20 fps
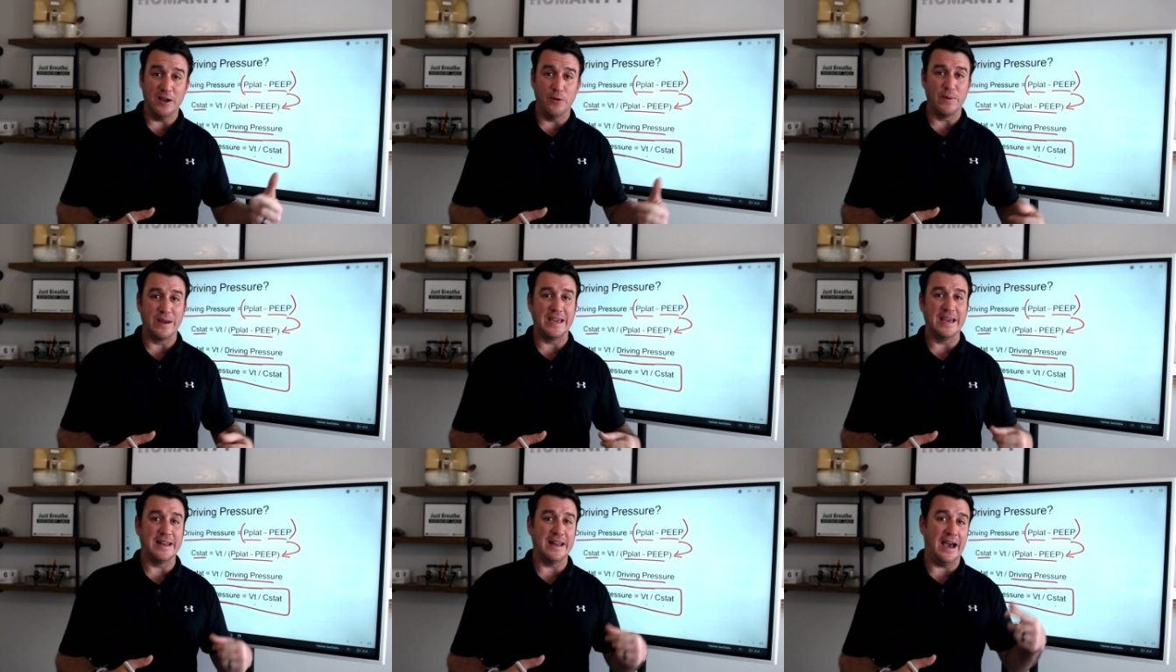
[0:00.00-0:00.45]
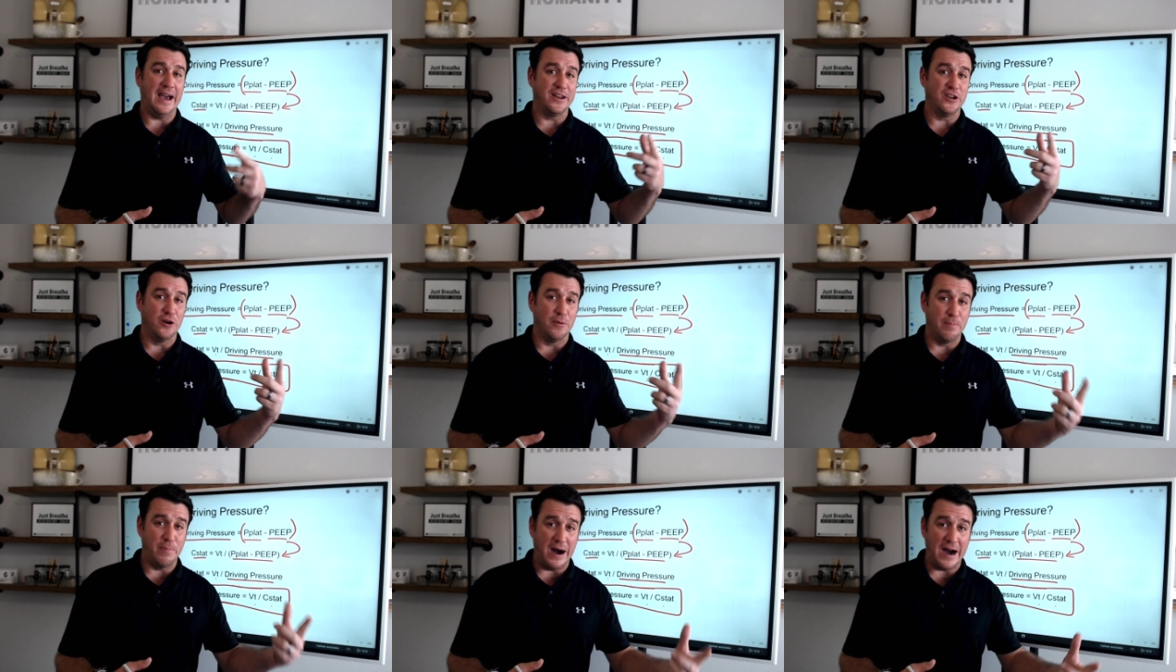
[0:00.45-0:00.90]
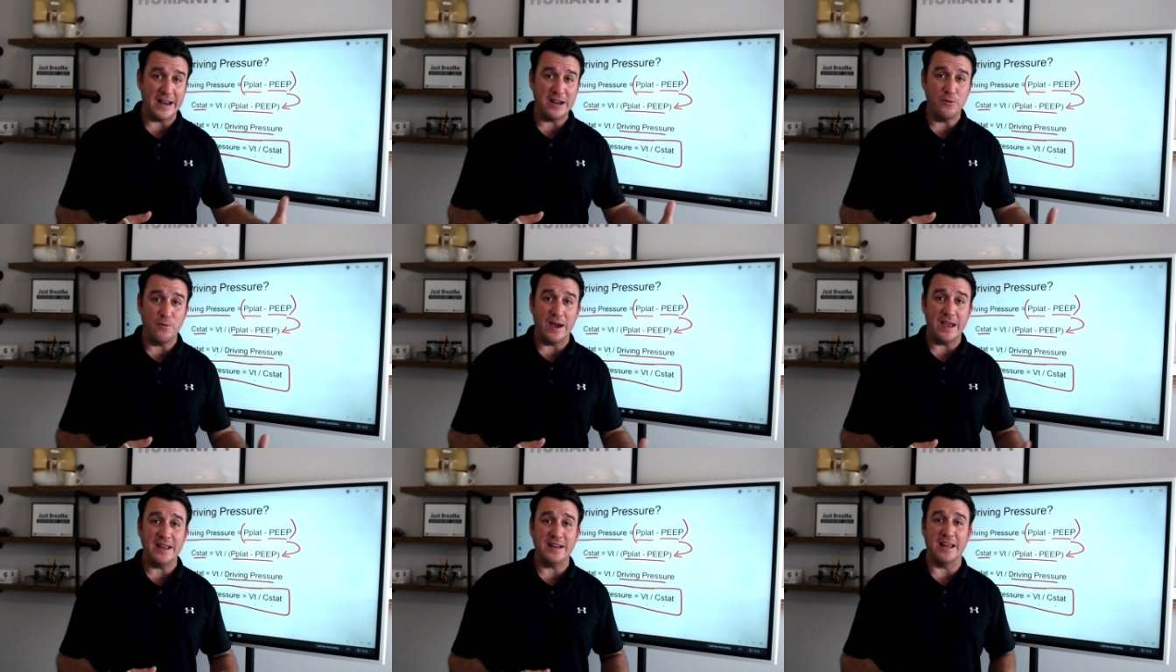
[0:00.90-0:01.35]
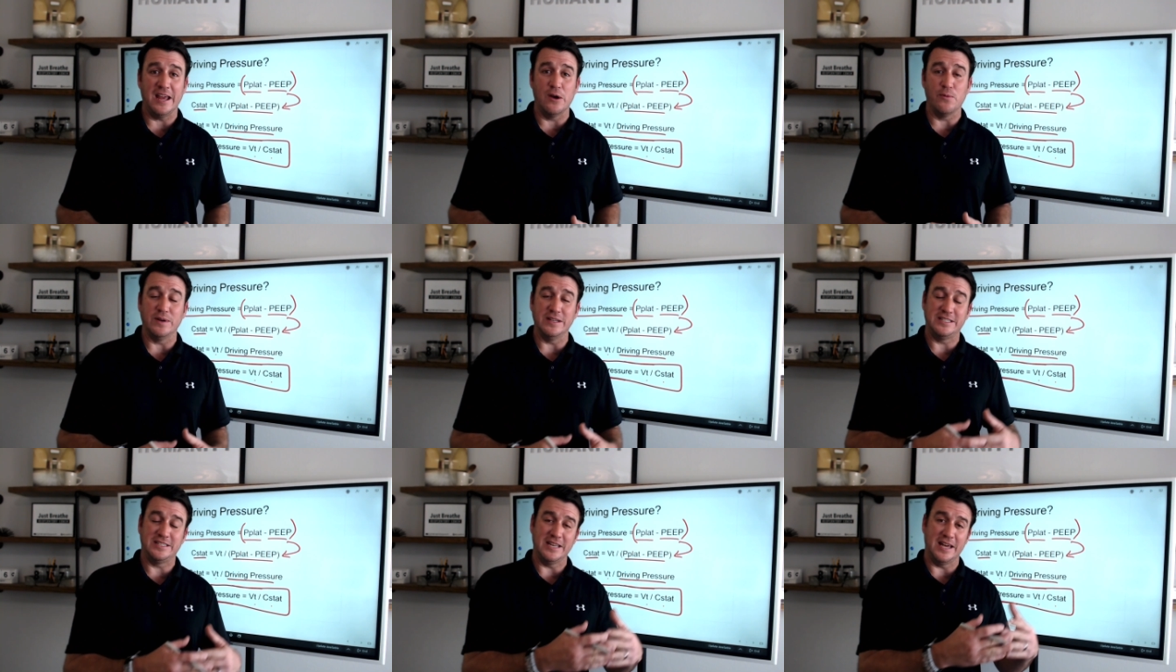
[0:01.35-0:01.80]
and we get an ideal body weight,
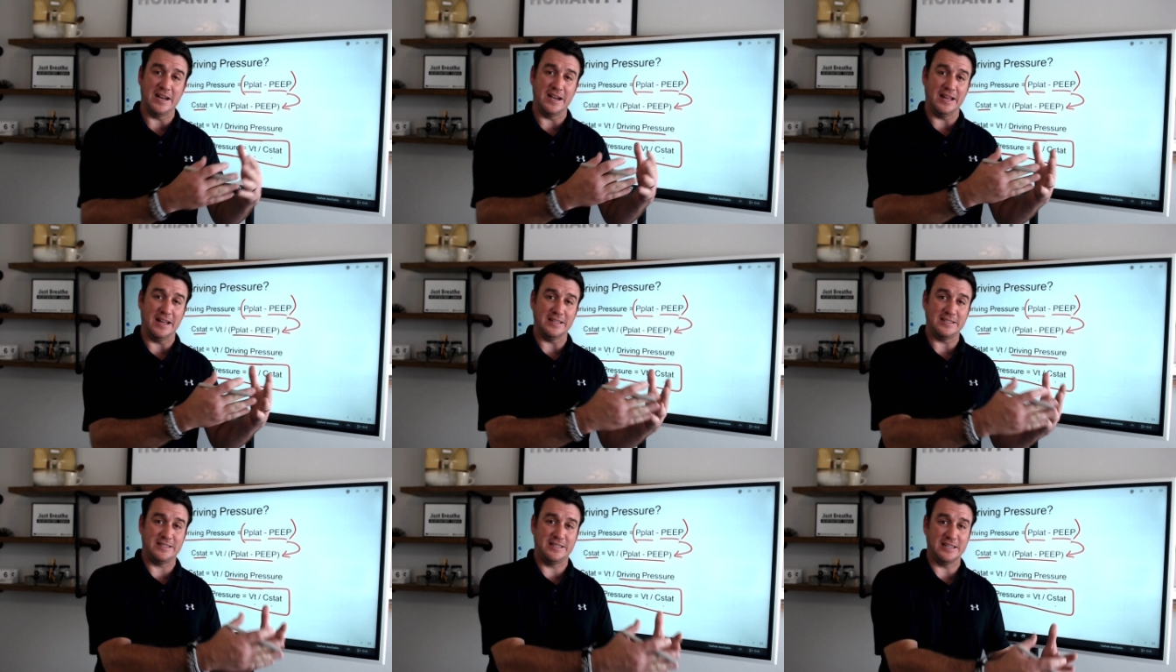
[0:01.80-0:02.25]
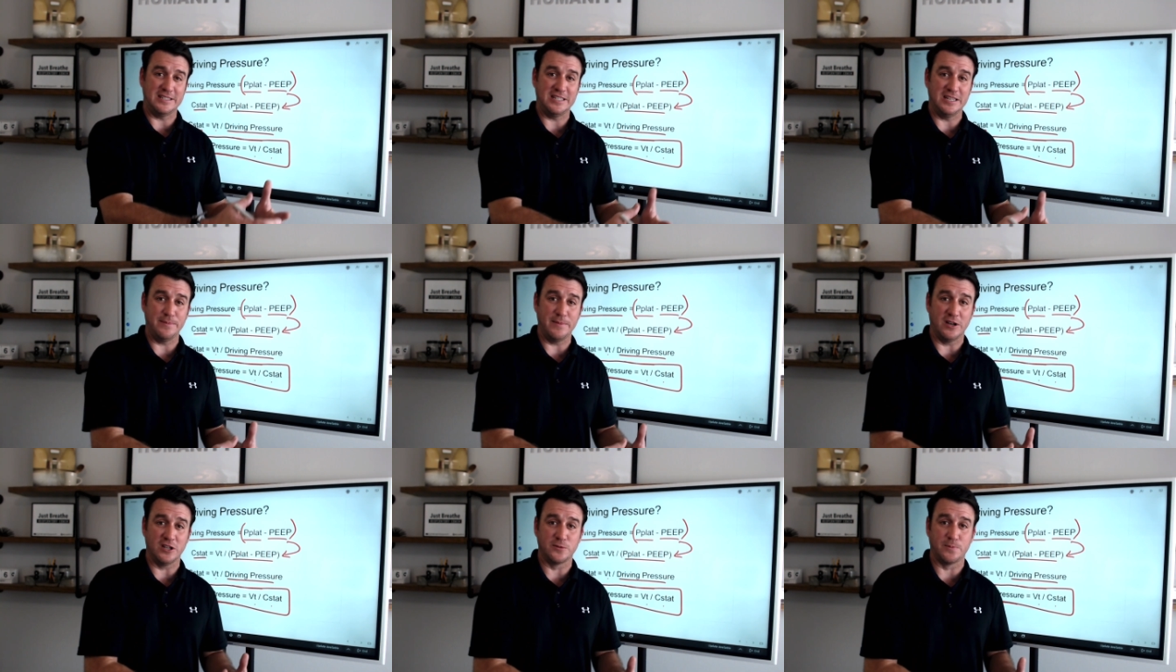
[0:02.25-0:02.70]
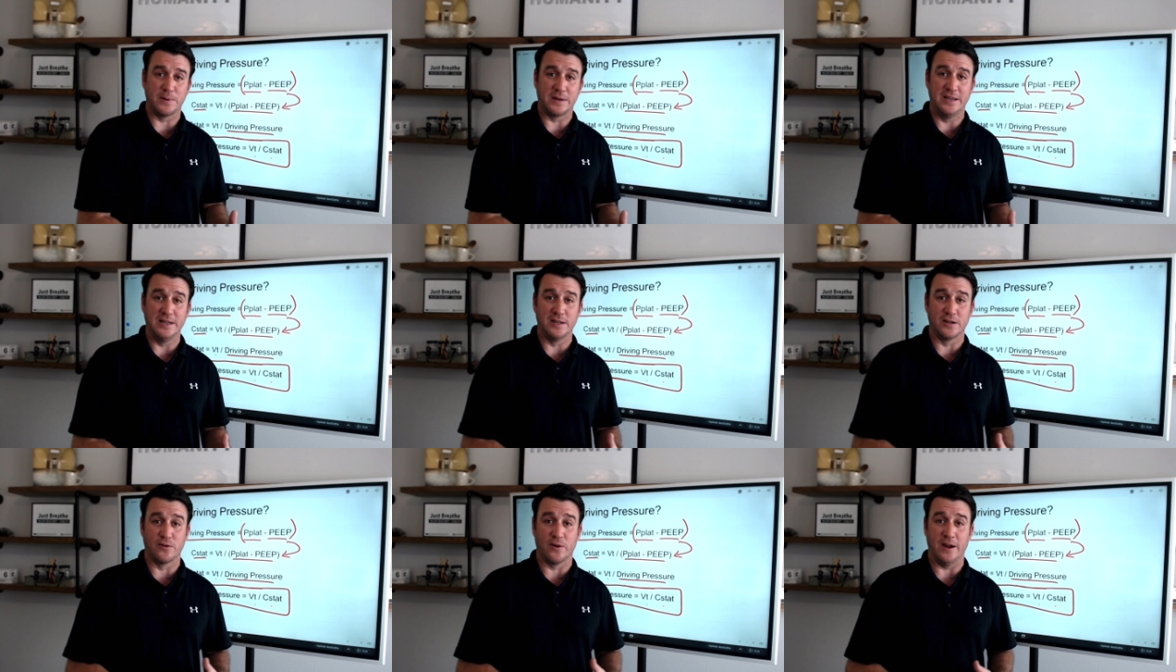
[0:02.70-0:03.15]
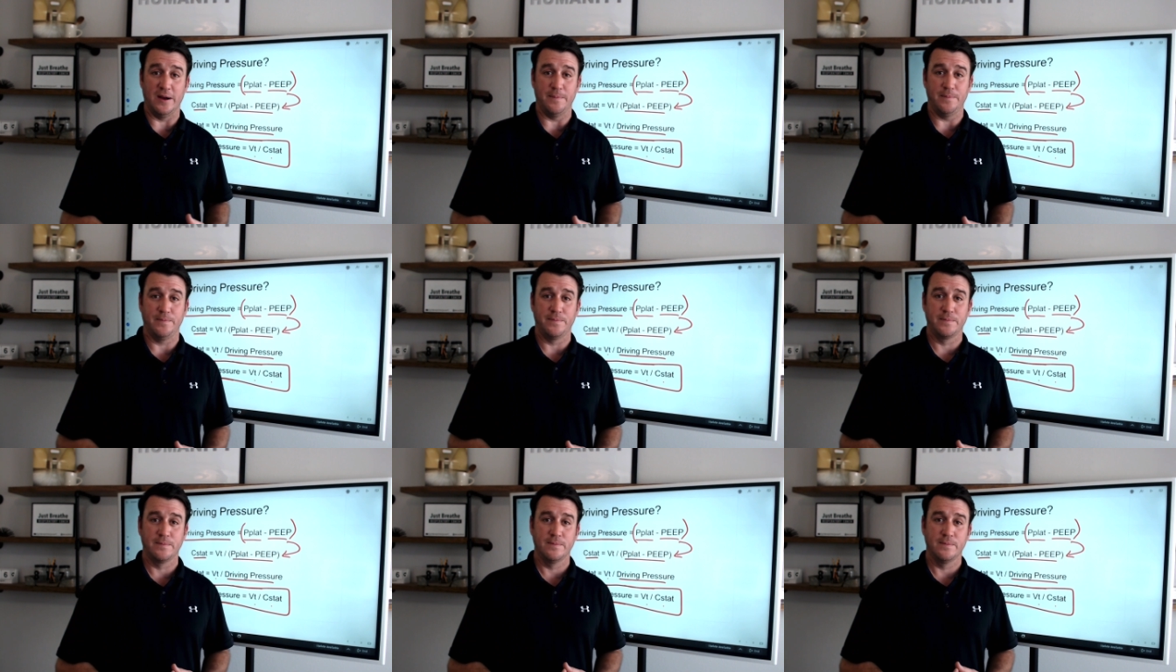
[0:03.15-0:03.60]
and we set it at 6 mLs per kilogram.